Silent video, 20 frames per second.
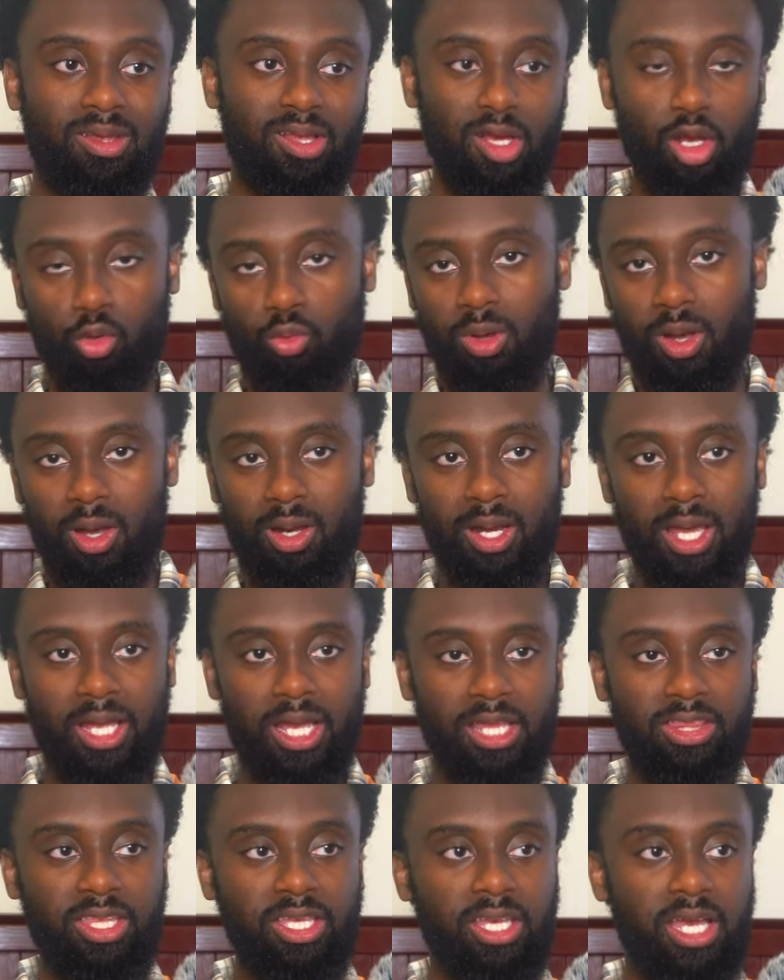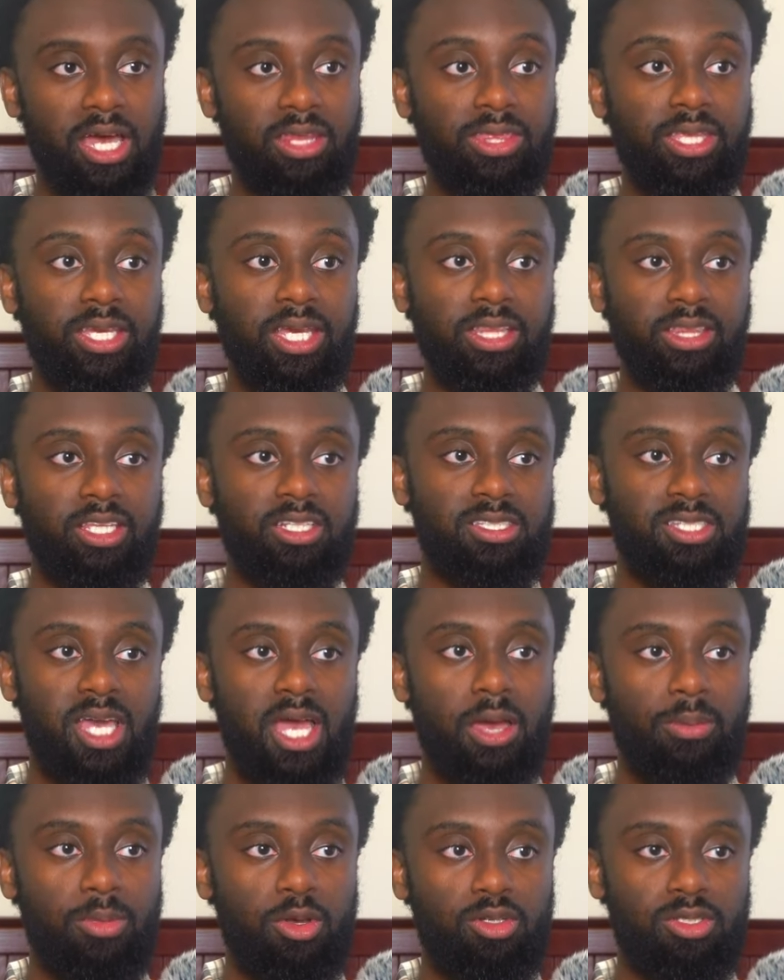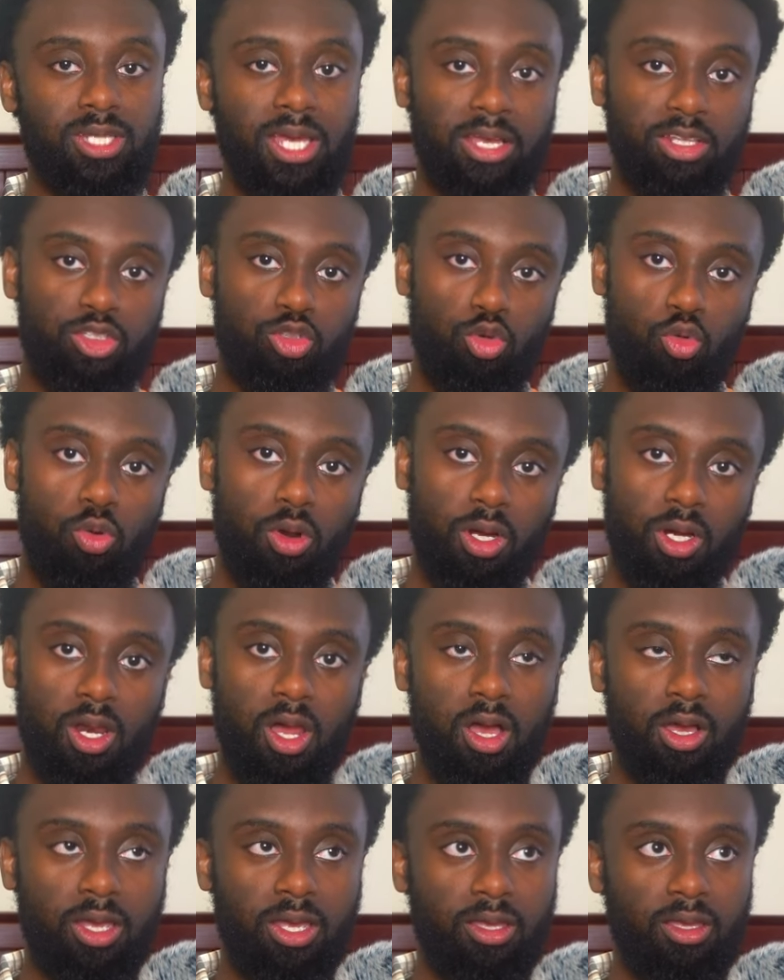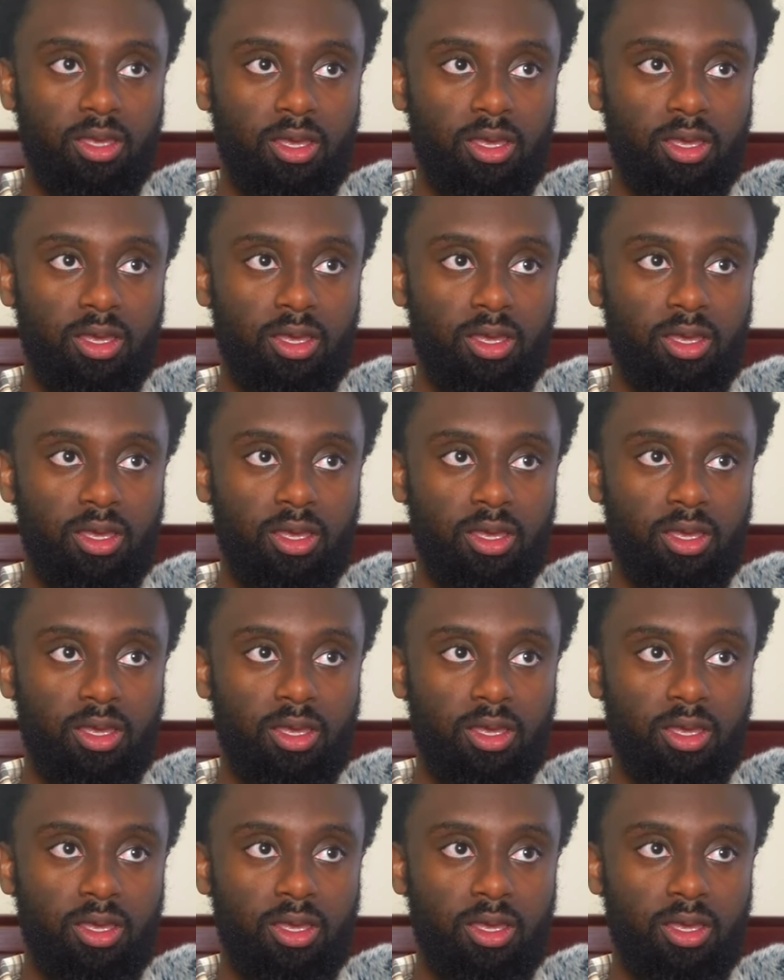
around, like, I think at the time it was like 2 o'clock.